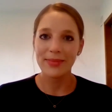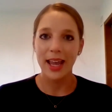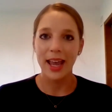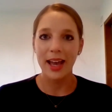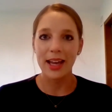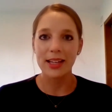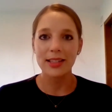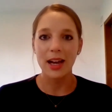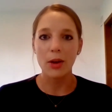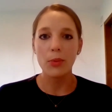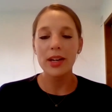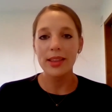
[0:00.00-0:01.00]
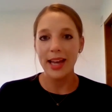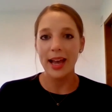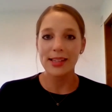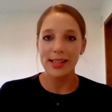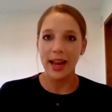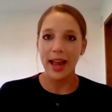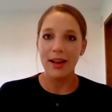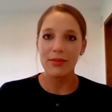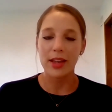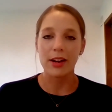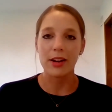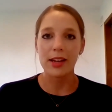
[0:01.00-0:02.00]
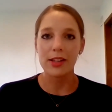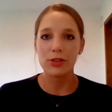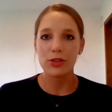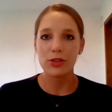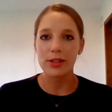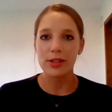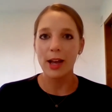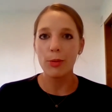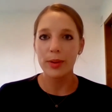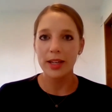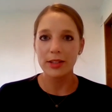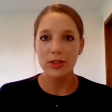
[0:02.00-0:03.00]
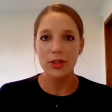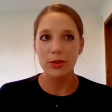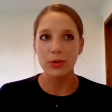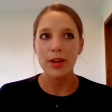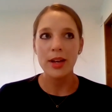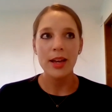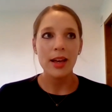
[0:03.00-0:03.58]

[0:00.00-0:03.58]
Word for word: And uh, one of the tasks that I have there is just helping to